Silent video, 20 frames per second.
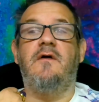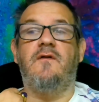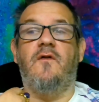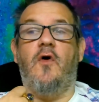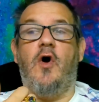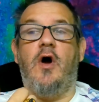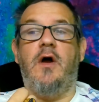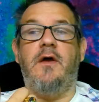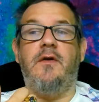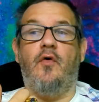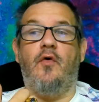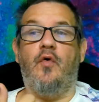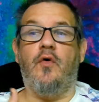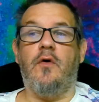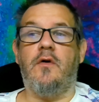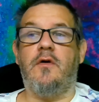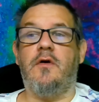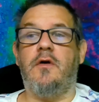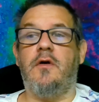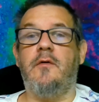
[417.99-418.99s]
Law and
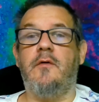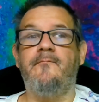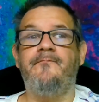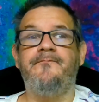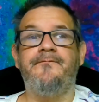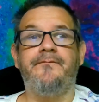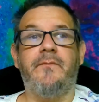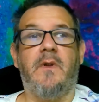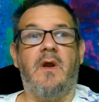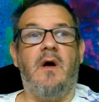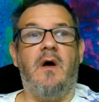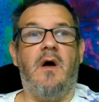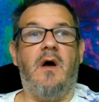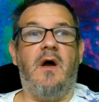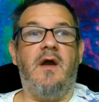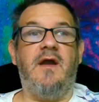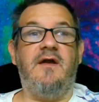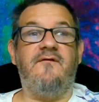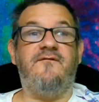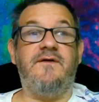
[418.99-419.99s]
Order,
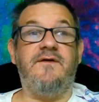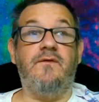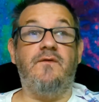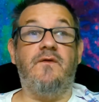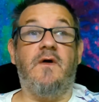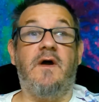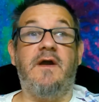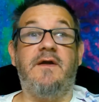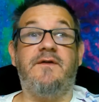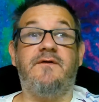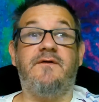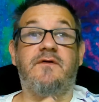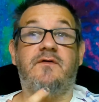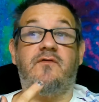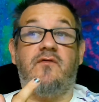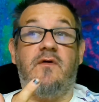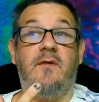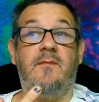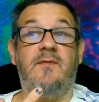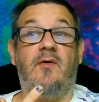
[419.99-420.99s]
if you liked
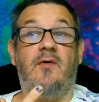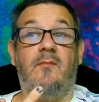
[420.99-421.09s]
Criminal